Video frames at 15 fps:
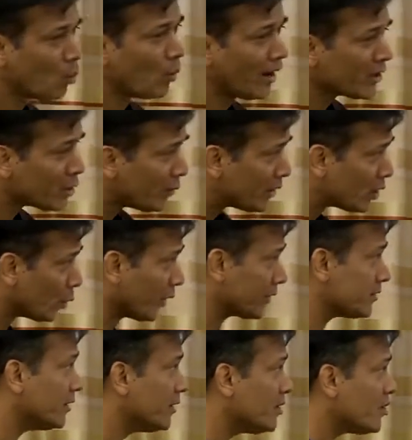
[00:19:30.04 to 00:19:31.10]
Why do we do
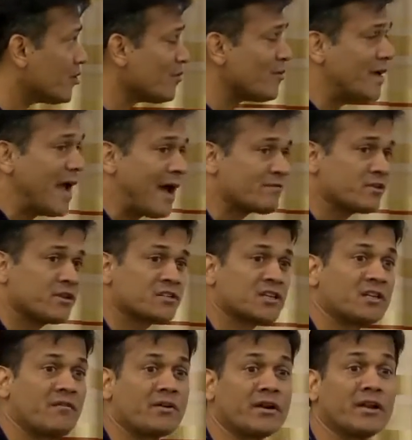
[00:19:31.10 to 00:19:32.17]
it? We have to
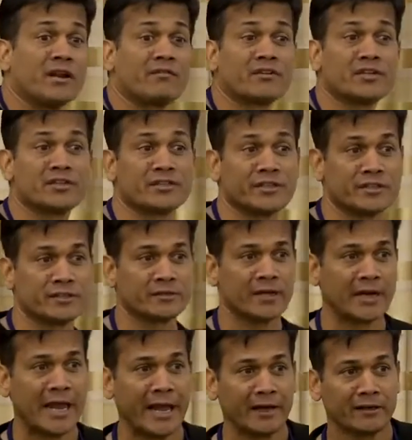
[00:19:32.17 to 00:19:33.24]
discover
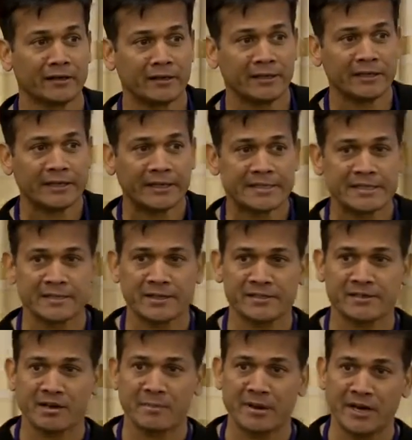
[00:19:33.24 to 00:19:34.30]
inefficiencies. Again, it's a
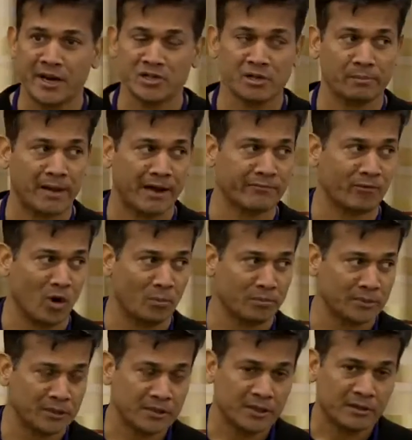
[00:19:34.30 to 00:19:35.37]
disintermediation
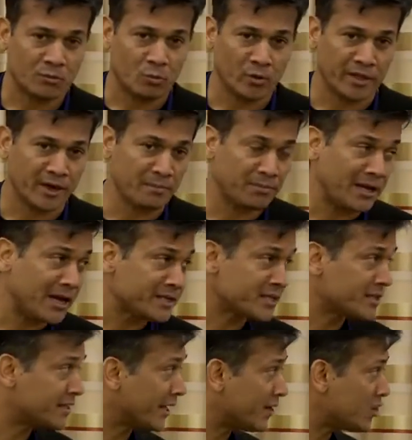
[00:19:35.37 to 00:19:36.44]
platform. What that
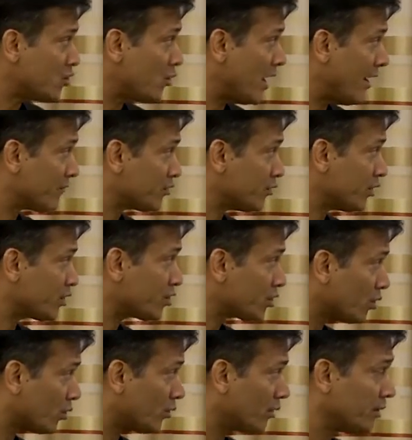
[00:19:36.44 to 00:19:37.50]
implies is that you have to
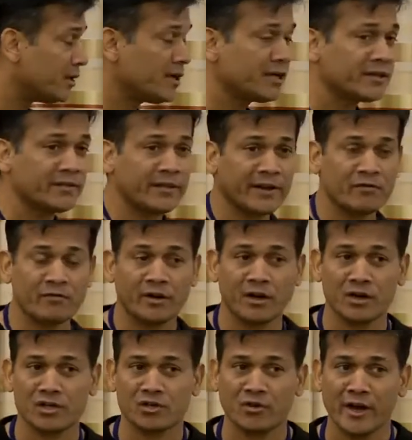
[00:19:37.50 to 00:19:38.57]
ensure that
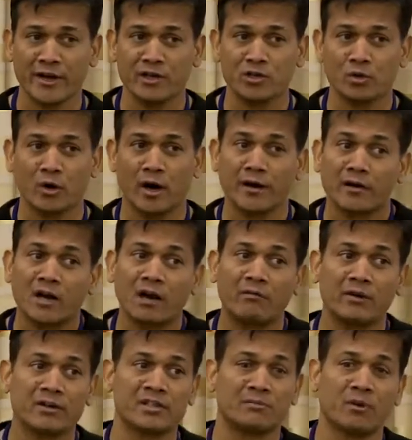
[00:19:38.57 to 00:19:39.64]
we are trying to
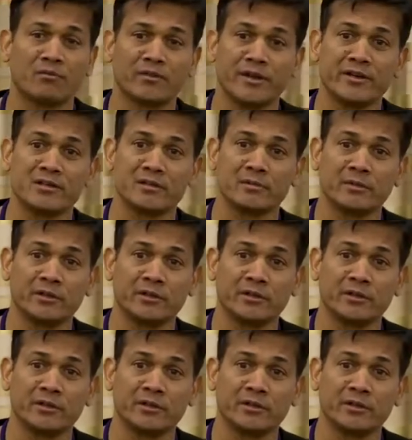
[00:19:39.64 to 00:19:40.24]
uncover some of the